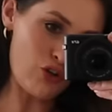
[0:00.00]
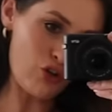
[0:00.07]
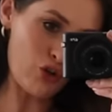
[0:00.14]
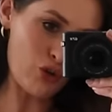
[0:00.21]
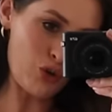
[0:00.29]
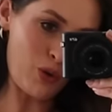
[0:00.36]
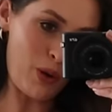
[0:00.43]

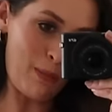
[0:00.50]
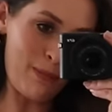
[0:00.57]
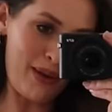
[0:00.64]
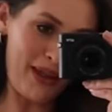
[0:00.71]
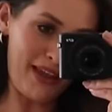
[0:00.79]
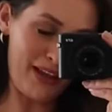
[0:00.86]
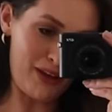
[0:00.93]
too
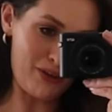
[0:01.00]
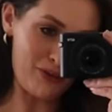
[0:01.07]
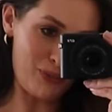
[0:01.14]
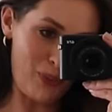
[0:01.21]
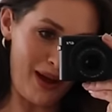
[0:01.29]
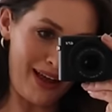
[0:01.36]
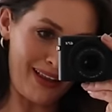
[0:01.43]
big
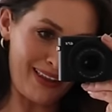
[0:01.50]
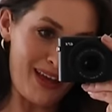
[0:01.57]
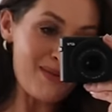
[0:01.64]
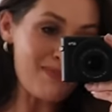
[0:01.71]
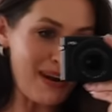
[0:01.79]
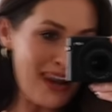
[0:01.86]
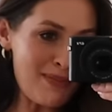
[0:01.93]
as well.
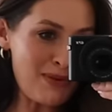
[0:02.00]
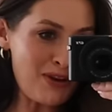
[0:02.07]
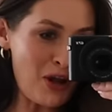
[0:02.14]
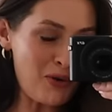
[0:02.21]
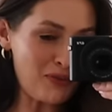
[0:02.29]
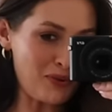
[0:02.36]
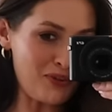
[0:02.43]
But let me
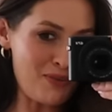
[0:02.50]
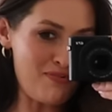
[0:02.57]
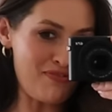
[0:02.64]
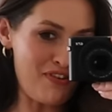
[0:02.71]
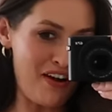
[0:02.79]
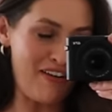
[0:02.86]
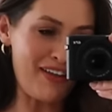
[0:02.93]
know which one you
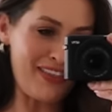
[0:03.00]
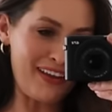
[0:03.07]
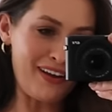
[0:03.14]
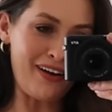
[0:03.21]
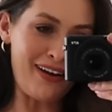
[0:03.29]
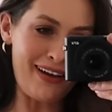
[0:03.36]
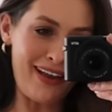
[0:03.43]
prefer. I
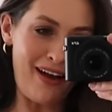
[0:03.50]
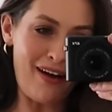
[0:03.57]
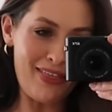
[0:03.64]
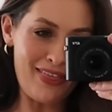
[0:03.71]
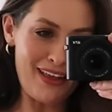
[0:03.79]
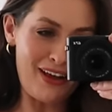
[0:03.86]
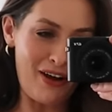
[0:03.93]

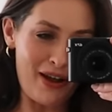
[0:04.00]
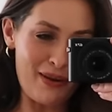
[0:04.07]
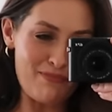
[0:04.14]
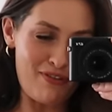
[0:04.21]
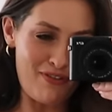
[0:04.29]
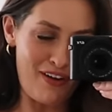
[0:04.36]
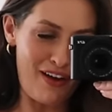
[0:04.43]
think I
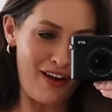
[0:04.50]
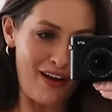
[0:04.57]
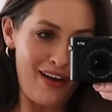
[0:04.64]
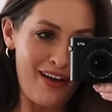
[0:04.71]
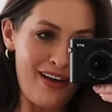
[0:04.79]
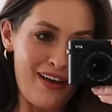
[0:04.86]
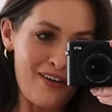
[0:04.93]
prefer
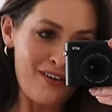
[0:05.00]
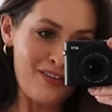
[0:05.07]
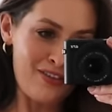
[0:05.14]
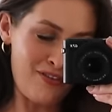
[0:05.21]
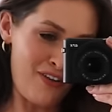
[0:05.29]
the